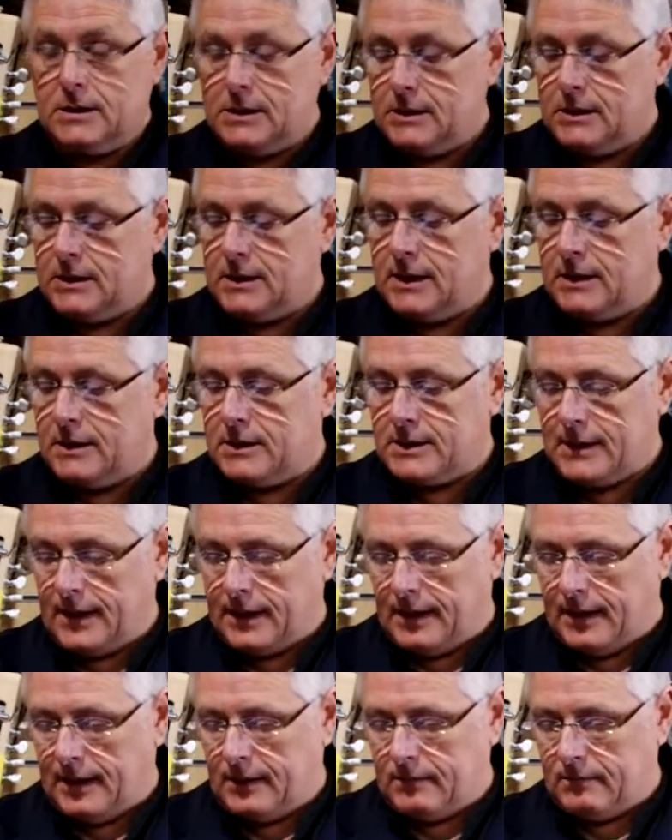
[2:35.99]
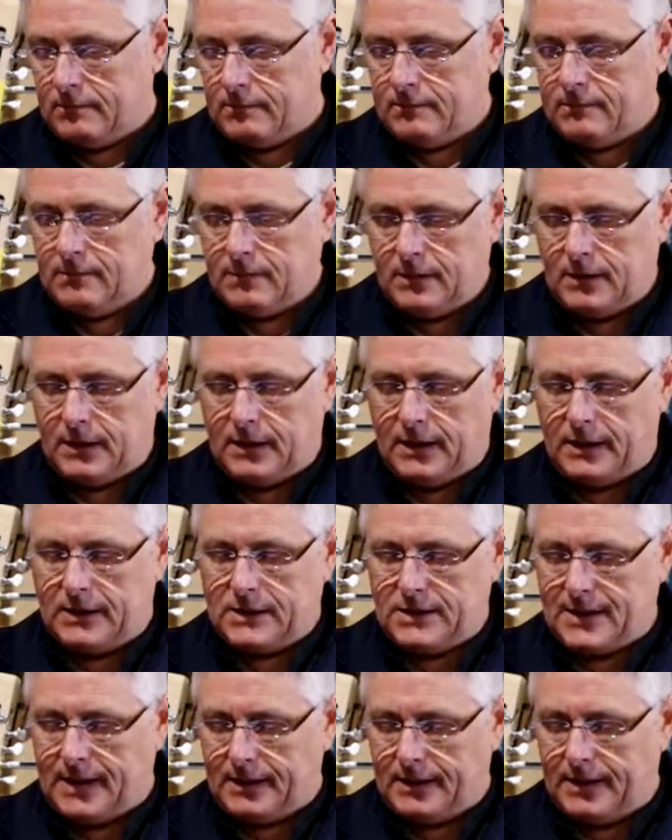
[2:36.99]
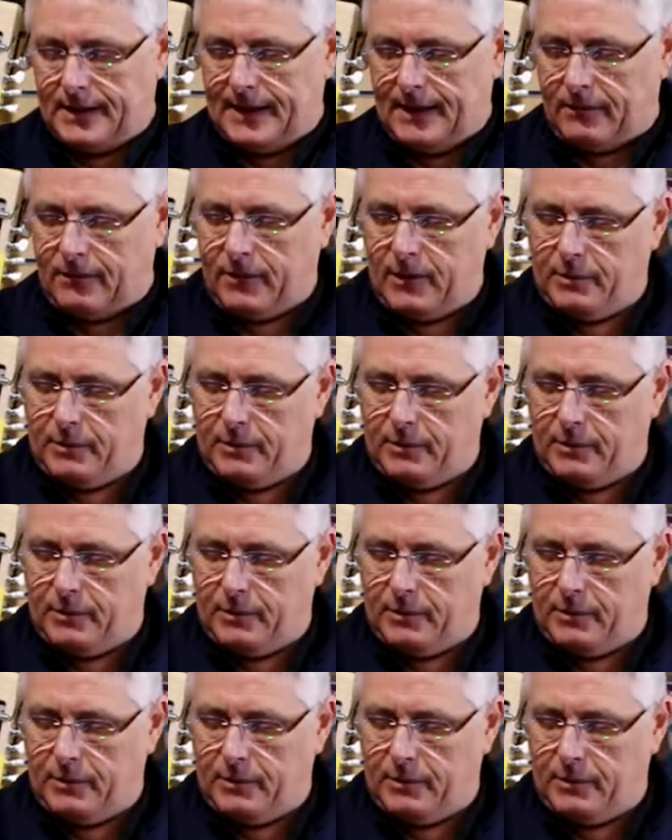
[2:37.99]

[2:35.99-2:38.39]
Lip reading: take the saddle out and sand it down at the